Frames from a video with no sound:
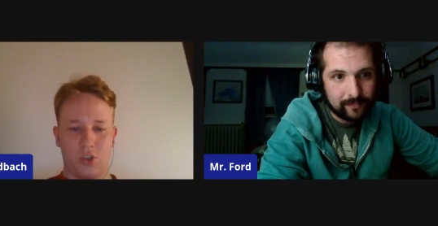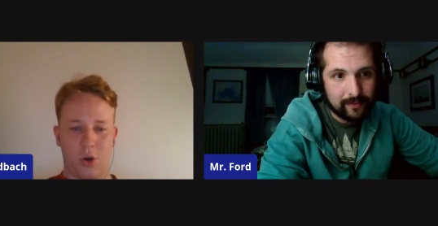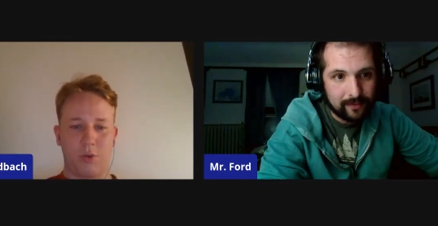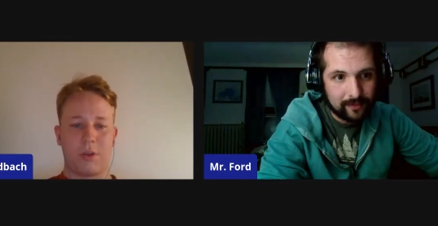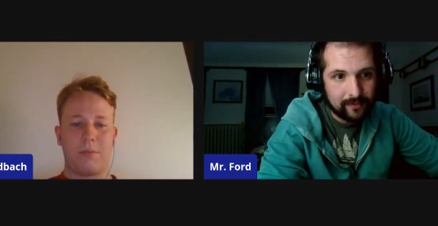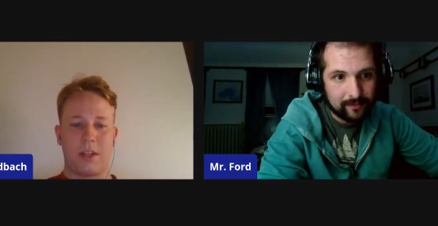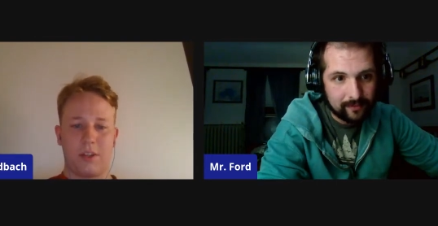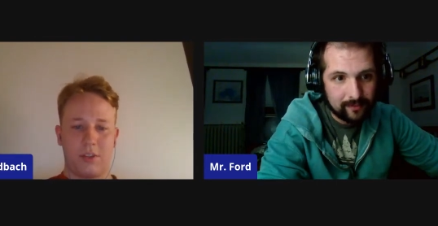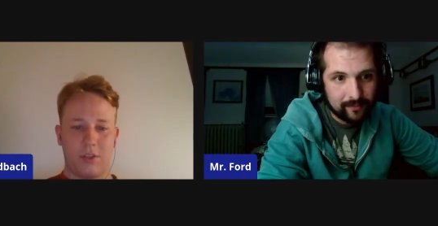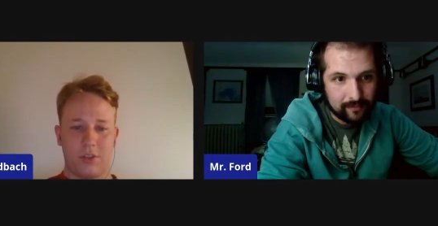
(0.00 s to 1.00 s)
Speaker 1: show them
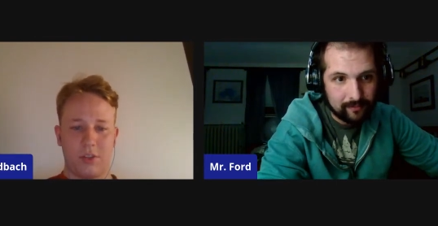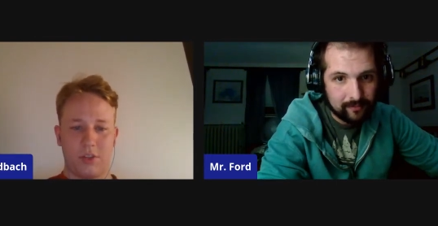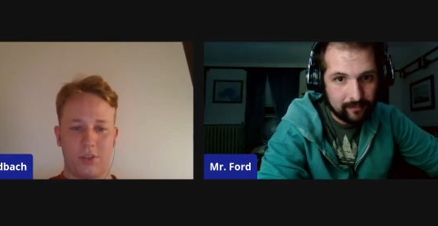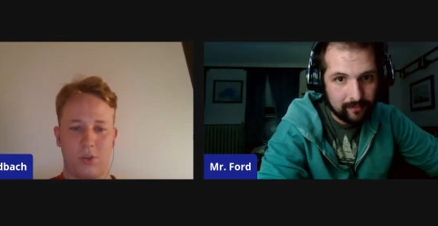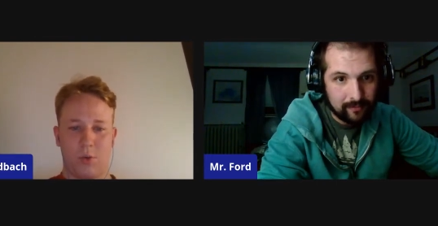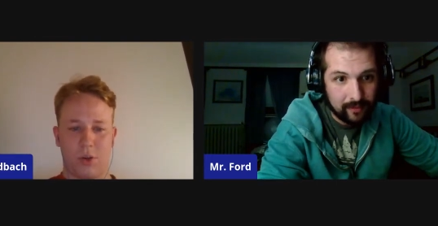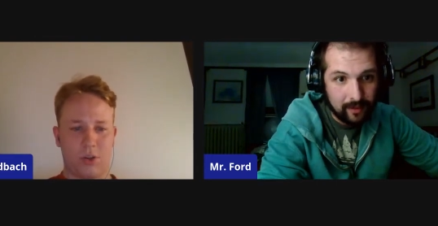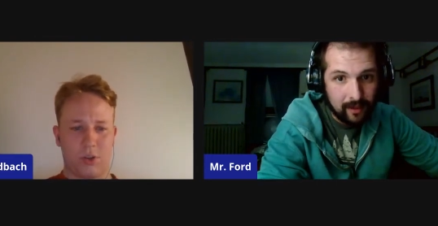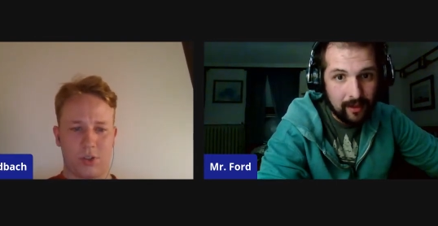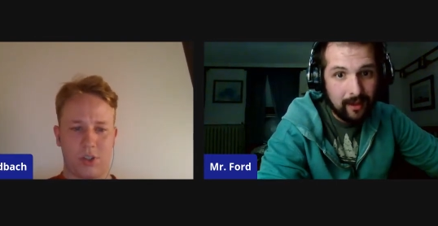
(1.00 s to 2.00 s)
that
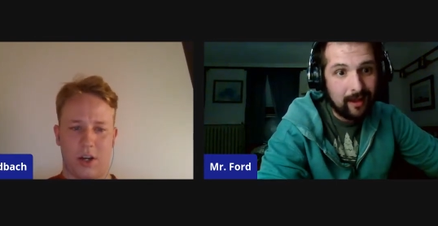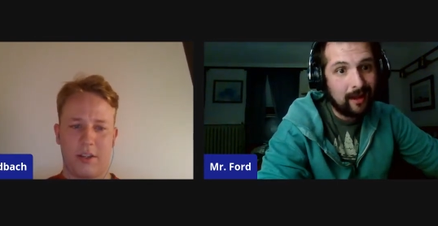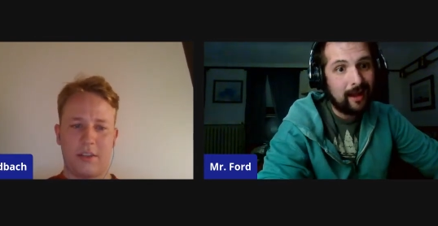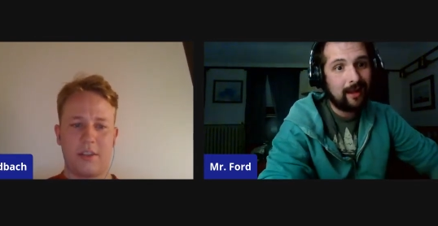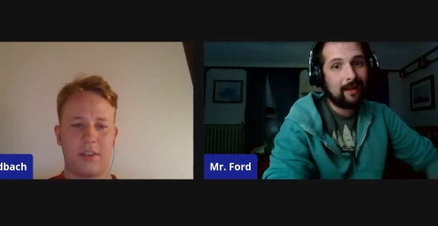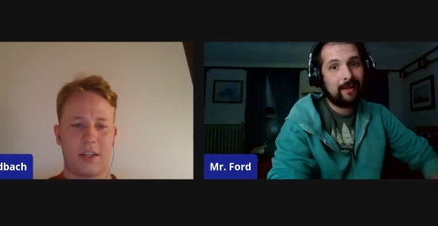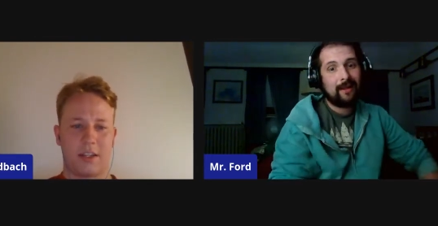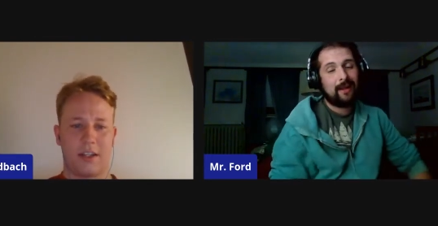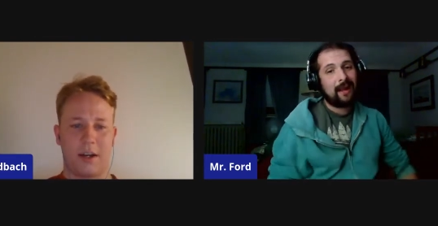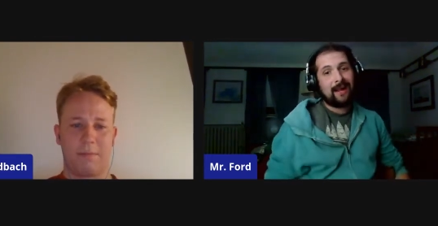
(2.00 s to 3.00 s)
you're her son
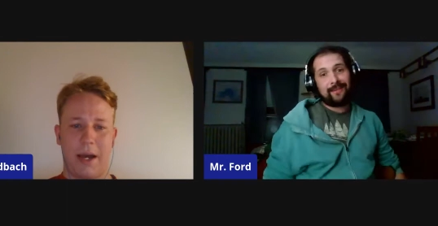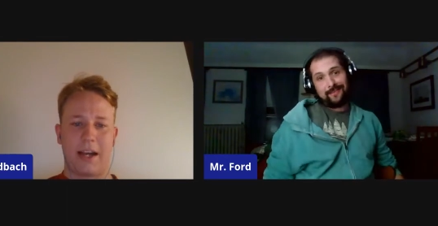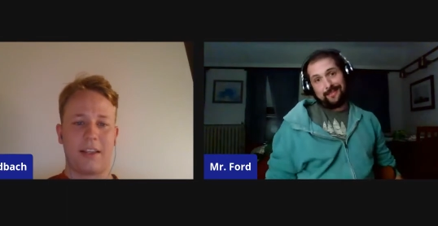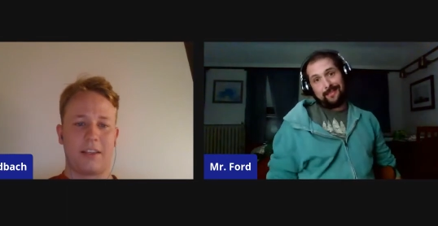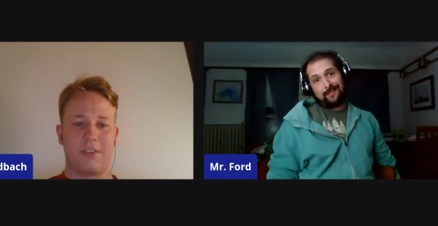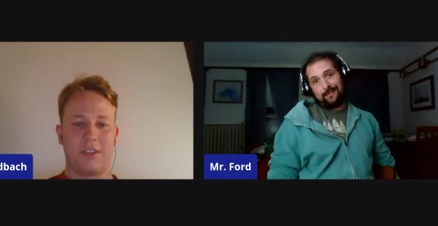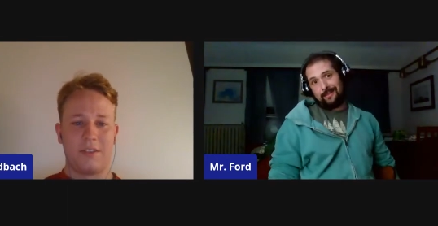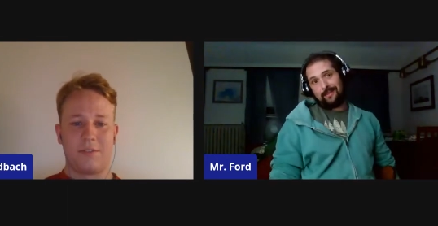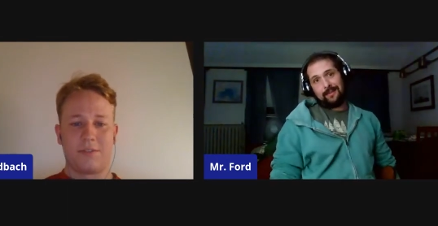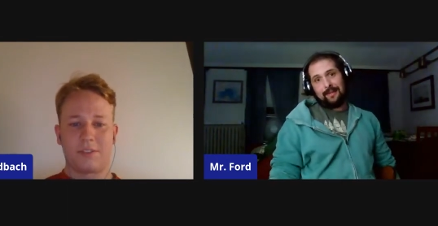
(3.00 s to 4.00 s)
that can Honestly, come back. Like, if...
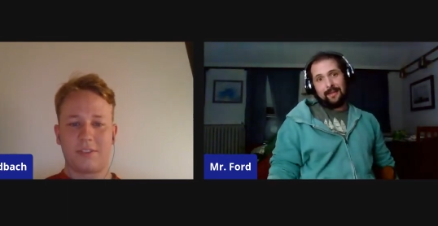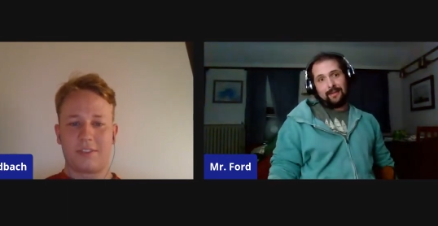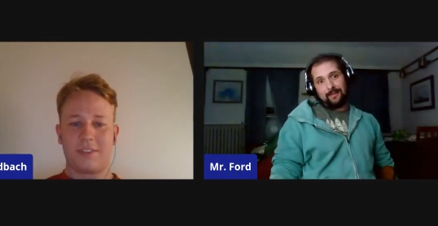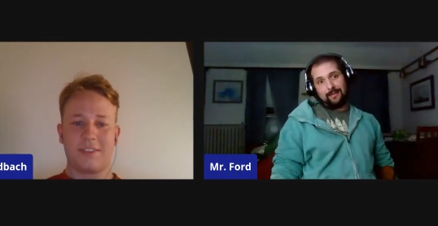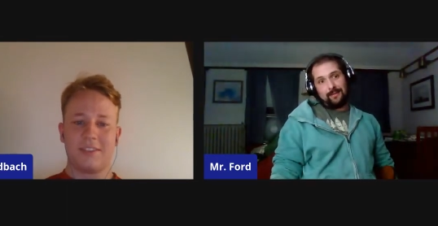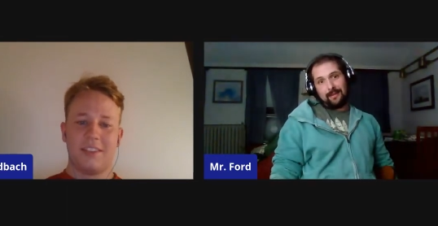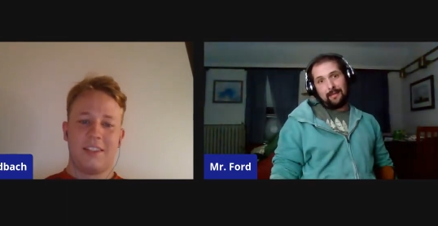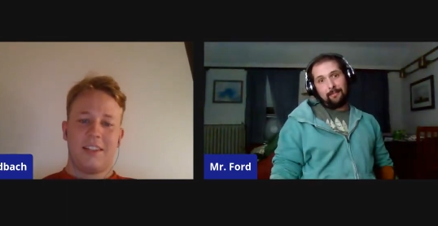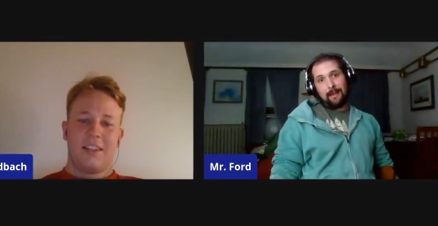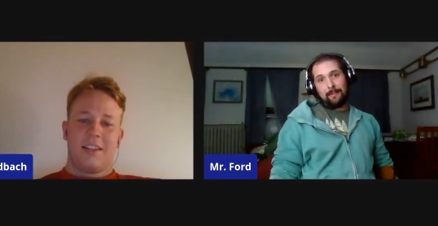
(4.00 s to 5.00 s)
Speaker 2: it
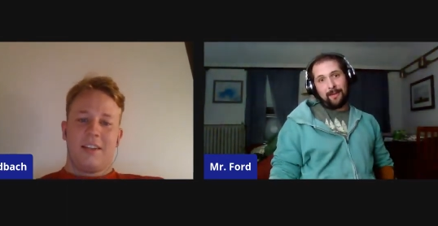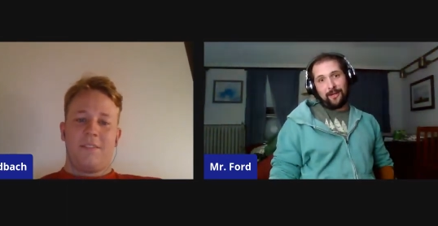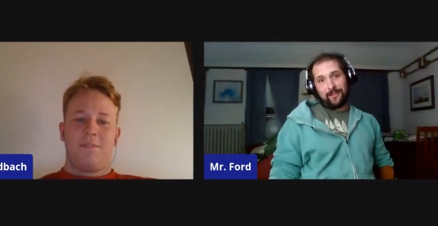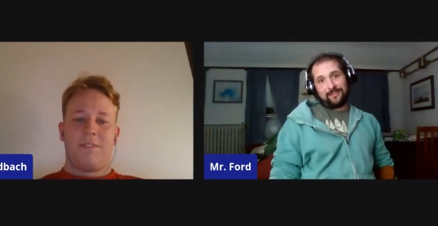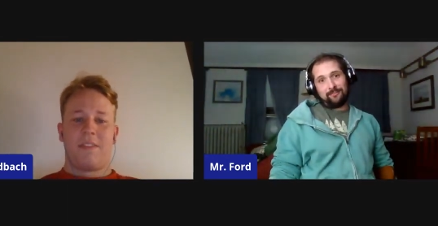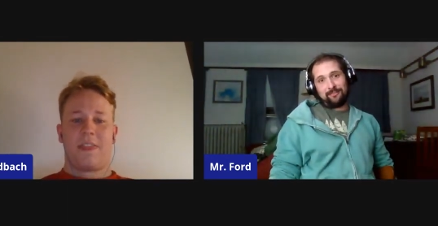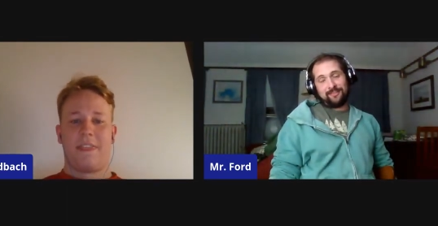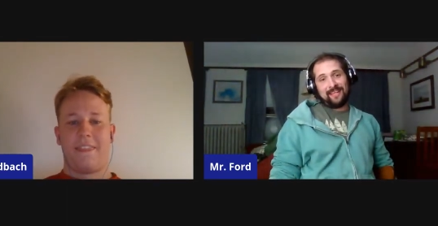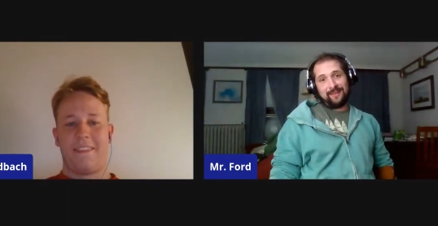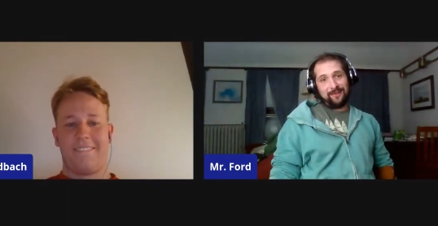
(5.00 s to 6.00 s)
might be better just to
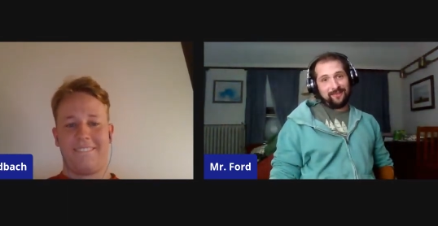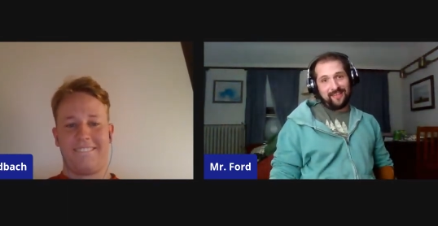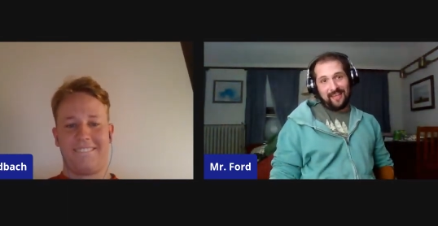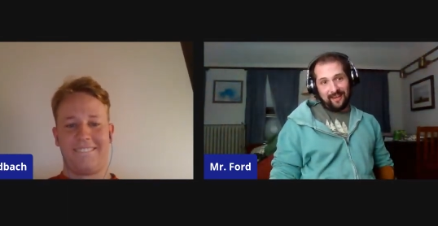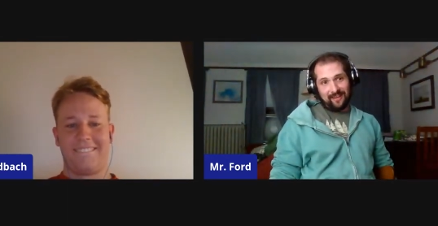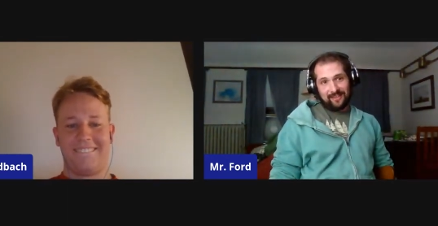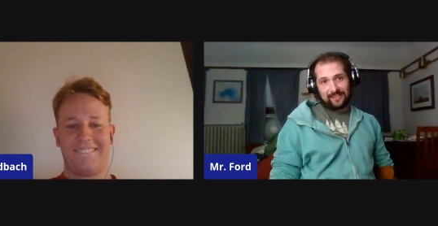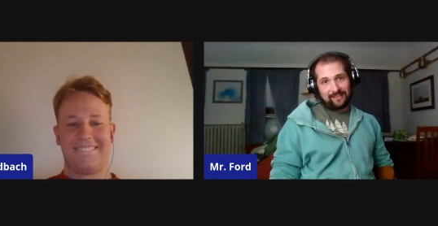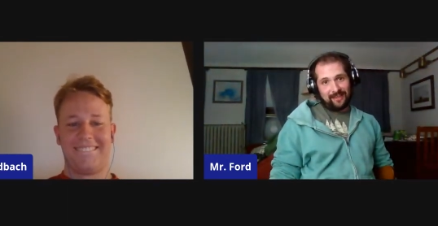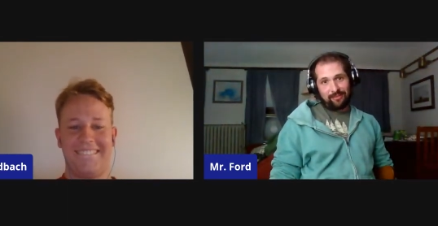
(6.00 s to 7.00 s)
pretend he was dead. Just
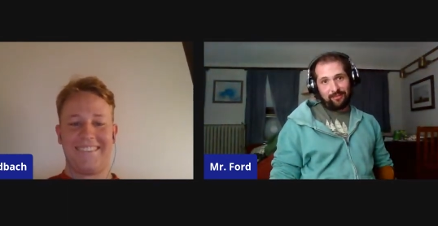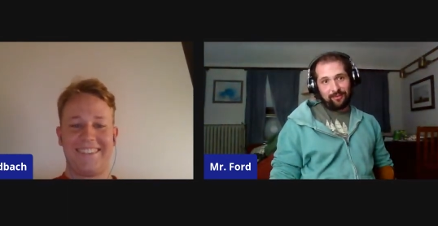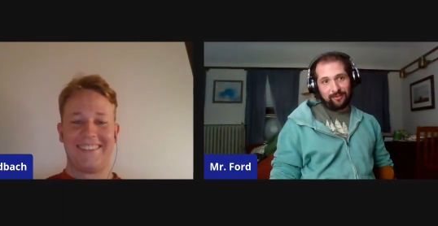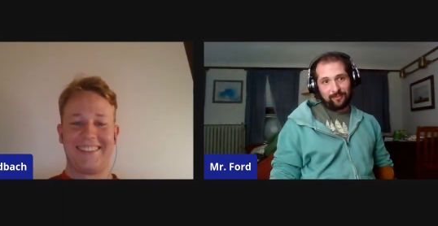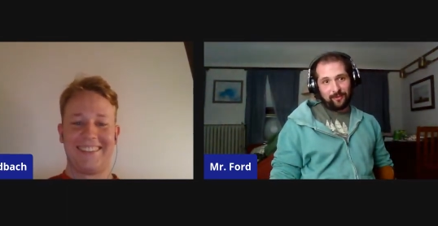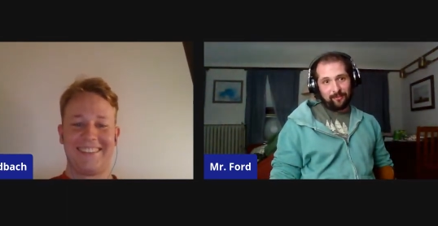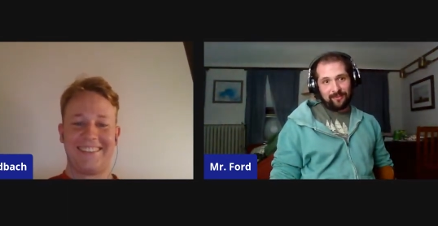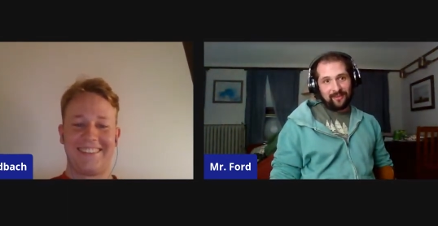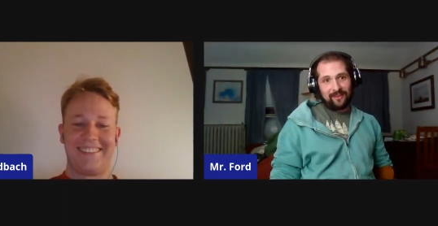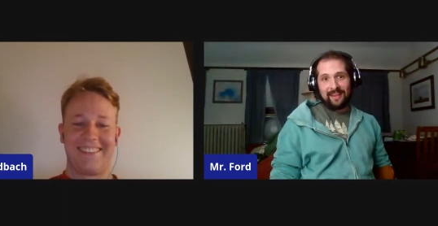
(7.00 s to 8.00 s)
like throw some corpse out,
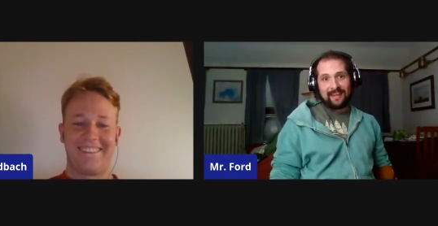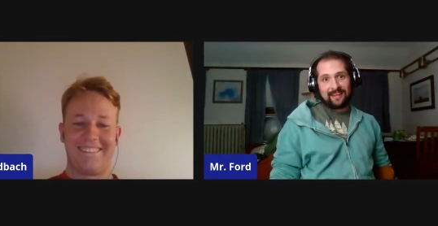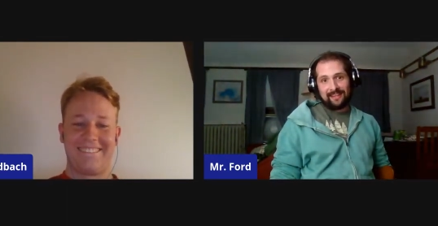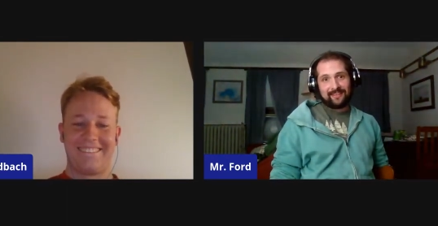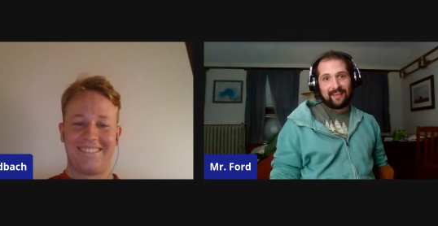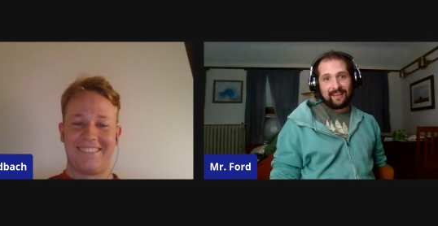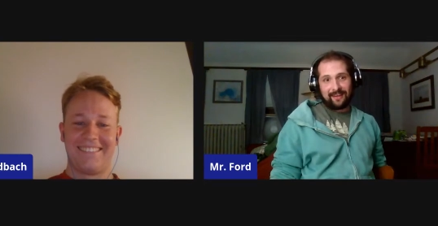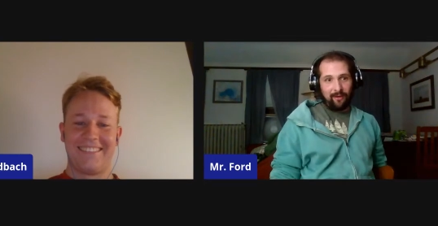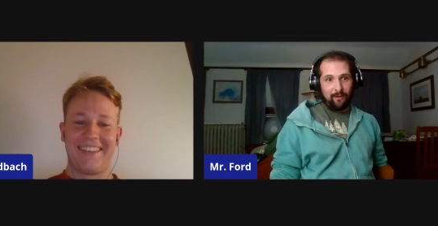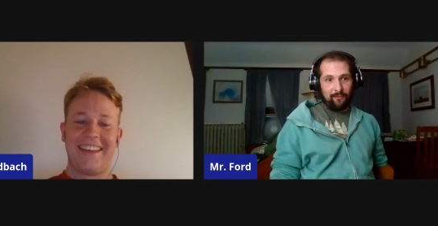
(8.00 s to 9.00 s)
and then they can at least like get
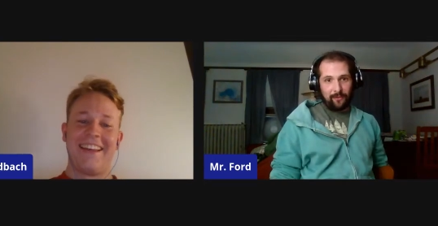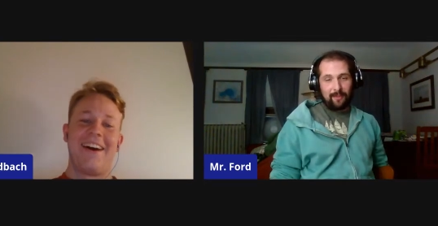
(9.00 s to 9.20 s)
over it.